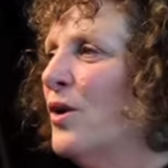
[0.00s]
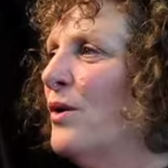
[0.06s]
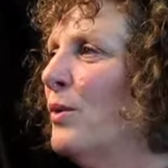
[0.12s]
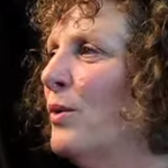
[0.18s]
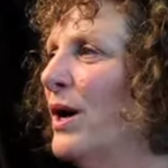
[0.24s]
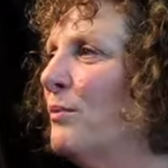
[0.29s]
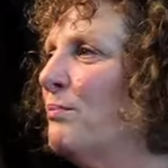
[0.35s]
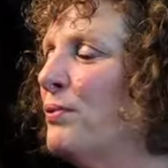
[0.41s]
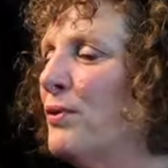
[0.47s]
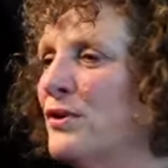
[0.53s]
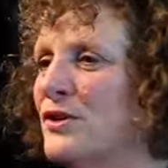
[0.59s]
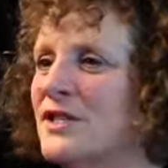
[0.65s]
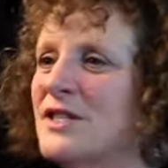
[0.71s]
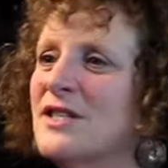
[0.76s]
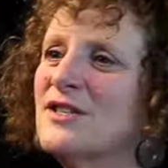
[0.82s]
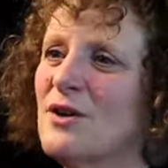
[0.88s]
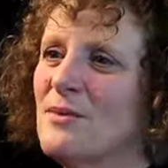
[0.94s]
Well,
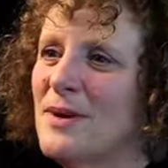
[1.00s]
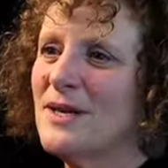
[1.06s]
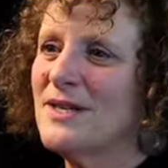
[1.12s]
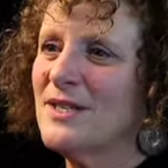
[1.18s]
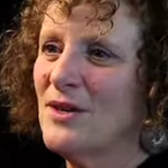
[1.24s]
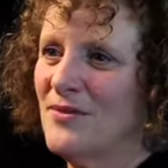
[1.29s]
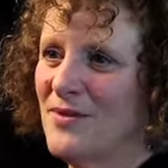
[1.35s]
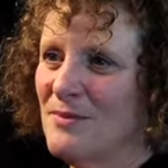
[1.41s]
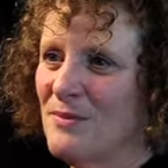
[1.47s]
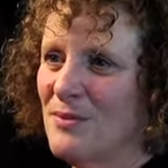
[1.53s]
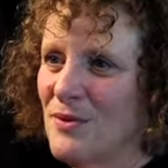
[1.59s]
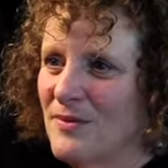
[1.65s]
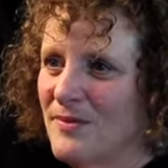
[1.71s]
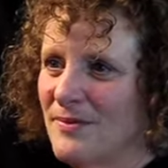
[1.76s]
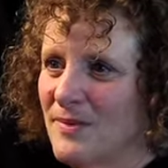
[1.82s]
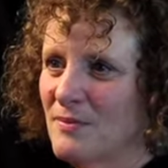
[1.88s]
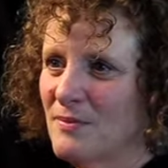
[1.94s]
Proust is on my
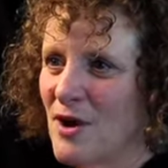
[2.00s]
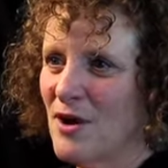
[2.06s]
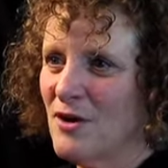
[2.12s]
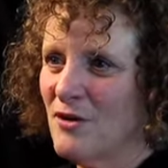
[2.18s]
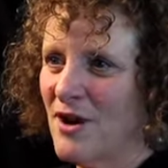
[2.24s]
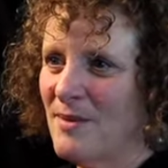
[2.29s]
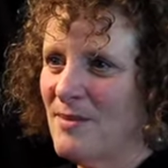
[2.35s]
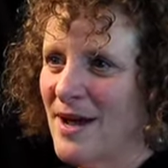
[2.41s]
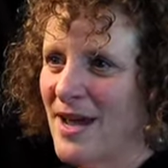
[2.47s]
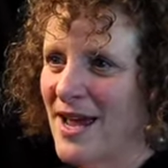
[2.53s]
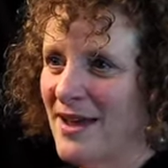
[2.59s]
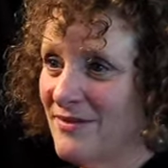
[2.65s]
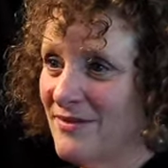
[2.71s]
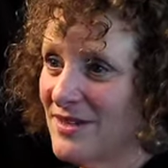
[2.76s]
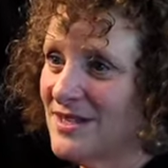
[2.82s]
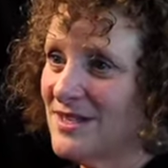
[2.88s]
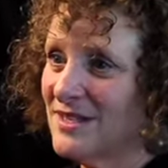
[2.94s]
self-improvement program. I
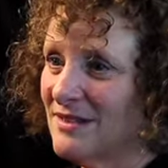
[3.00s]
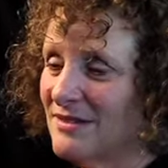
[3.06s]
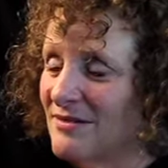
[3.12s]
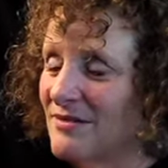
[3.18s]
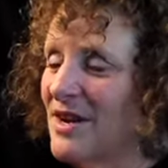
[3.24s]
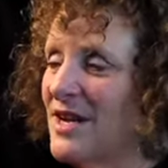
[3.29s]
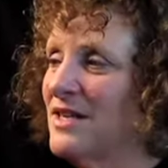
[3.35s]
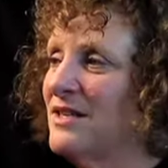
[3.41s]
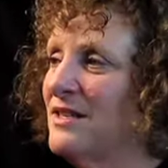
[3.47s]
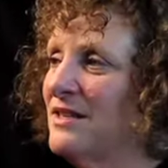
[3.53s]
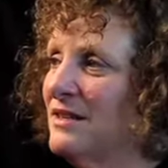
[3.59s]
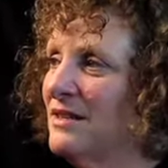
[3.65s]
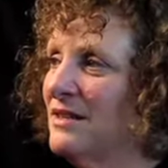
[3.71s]
haven't read...